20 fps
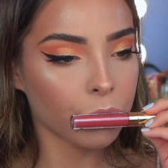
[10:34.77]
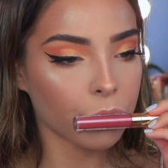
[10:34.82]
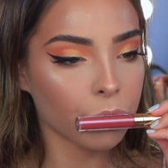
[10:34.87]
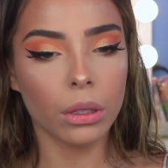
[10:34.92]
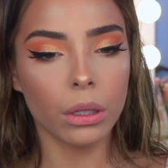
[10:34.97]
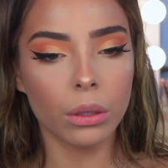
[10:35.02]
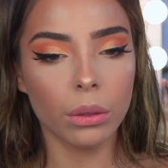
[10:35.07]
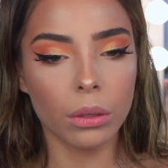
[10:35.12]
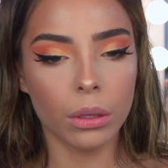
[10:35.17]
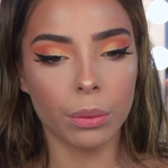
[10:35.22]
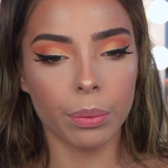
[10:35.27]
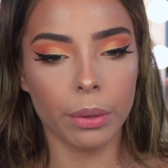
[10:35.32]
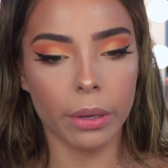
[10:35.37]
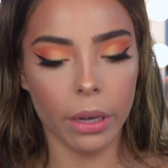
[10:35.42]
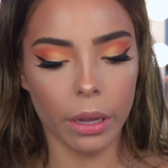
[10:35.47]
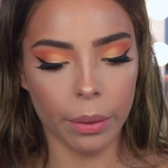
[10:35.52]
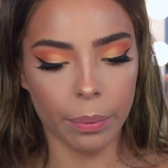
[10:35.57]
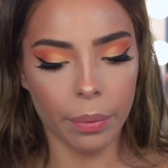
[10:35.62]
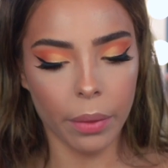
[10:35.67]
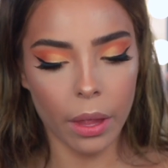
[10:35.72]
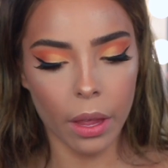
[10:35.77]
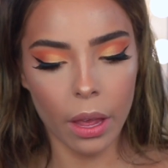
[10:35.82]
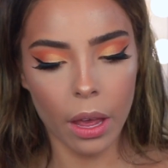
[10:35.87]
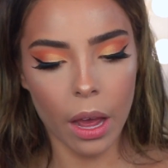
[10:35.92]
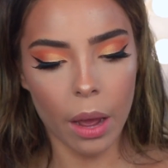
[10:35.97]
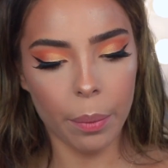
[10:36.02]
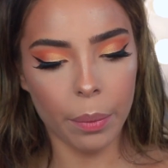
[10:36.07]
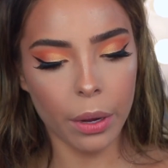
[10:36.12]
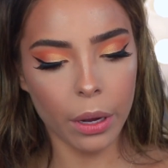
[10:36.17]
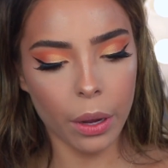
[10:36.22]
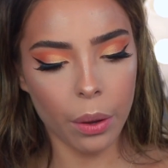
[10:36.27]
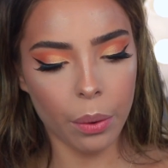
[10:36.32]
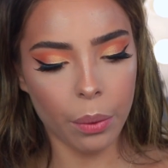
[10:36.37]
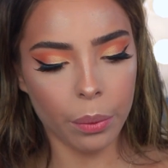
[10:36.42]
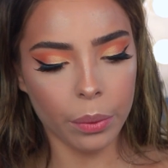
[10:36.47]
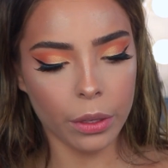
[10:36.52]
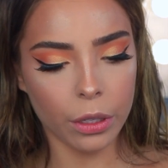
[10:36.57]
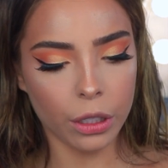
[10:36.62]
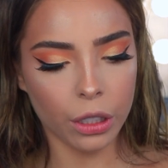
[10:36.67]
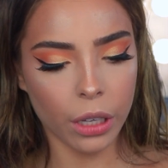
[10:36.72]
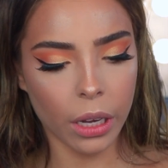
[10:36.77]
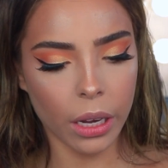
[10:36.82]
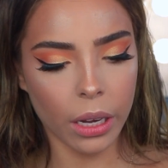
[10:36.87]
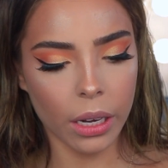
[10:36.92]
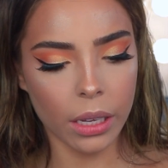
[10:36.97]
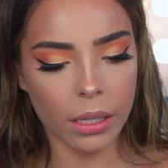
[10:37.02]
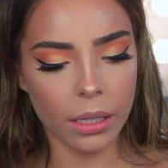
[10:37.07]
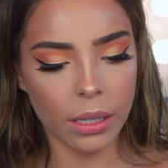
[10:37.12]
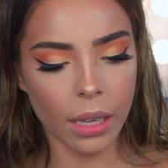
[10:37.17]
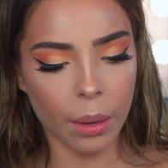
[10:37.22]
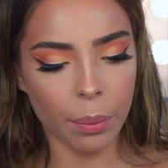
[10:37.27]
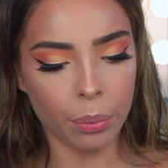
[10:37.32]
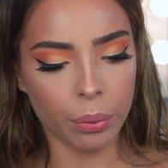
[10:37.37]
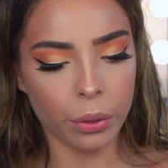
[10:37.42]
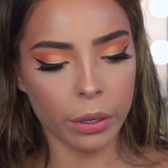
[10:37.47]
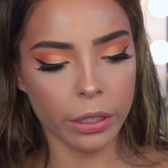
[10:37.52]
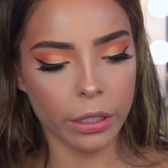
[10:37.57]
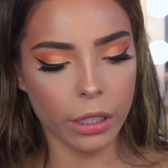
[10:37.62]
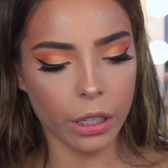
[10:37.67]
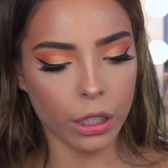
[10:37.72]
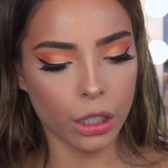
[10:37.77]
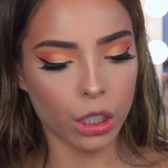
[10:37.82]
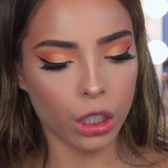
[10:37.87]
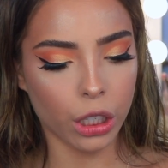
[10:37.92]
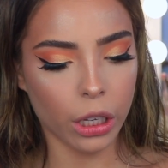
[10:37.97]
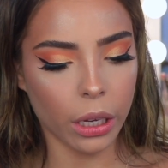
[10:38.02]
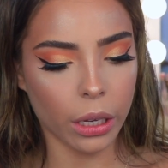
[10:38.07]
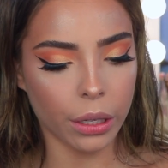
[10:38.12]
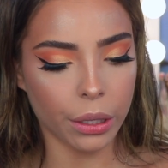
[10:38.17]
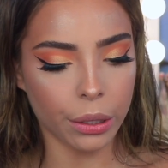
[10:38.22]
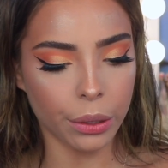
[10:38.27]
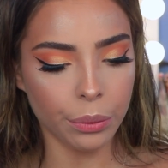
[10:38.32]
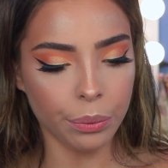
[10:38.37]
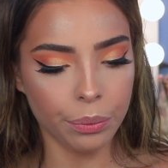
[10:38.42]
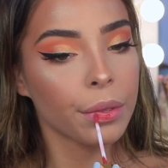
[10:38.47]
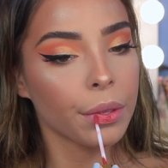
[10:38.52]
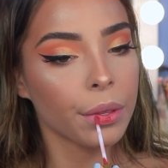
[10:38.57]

this one's pretty. I'm gonna go in with the shade Cypress Chill.